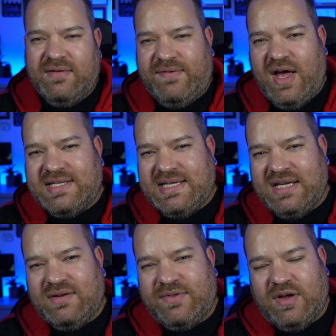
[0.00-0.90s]

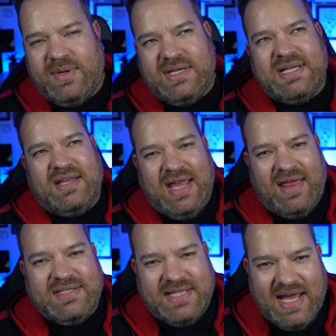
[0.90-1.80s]
13 of them, and you say,
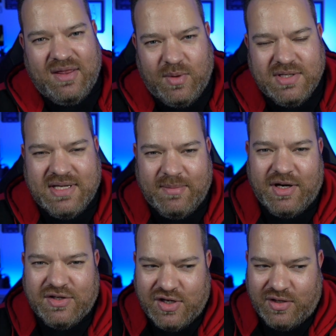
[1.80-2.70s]
yes, they're the ones that I'm going
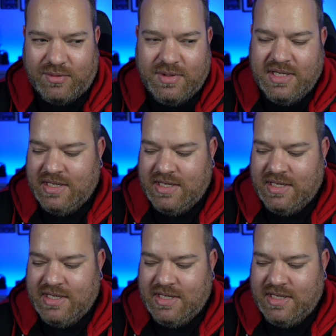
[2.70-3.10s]
to do,